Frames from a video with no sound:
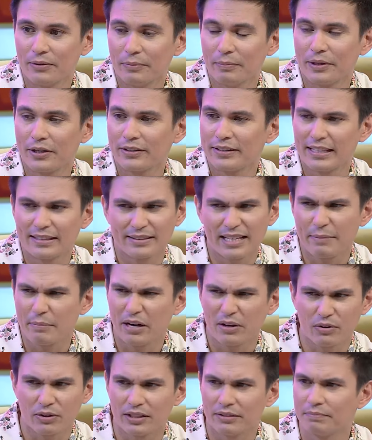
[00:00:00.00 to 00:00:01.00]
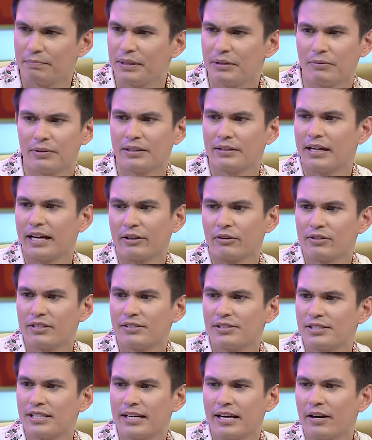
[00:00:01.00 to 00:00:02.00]
But at that time, I couldn't be with, I couldn't
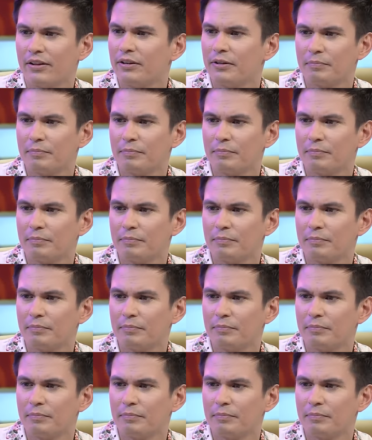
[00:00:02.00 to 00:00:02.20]
see other